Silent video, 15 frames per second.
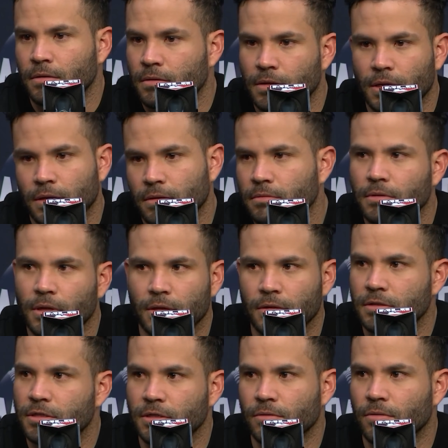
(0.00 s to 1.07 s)
Yeah, I
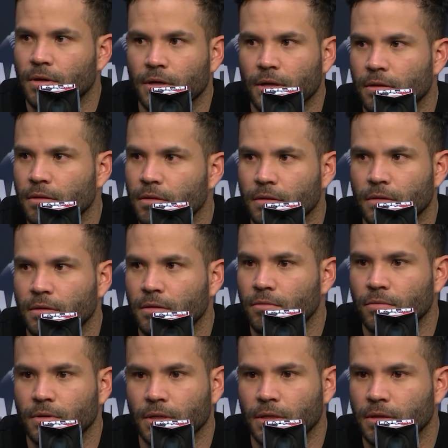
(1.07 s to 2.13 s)
don't see why not. You know,
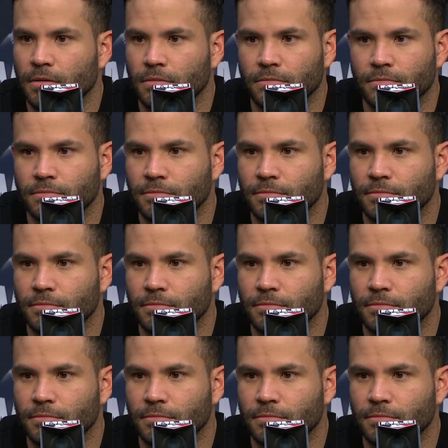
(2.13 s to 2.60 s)
we've